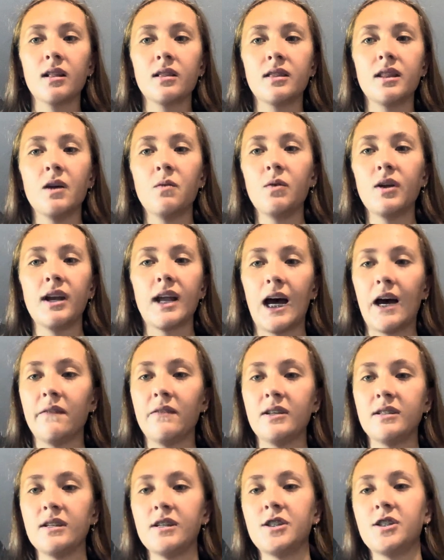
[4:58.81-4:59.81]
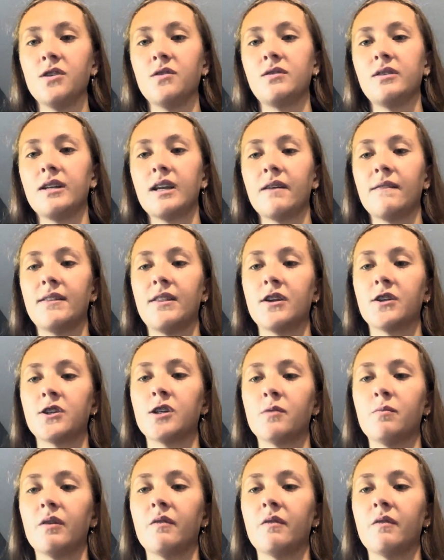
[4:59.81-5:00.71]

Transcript: they wouldn't have these issues and everything should be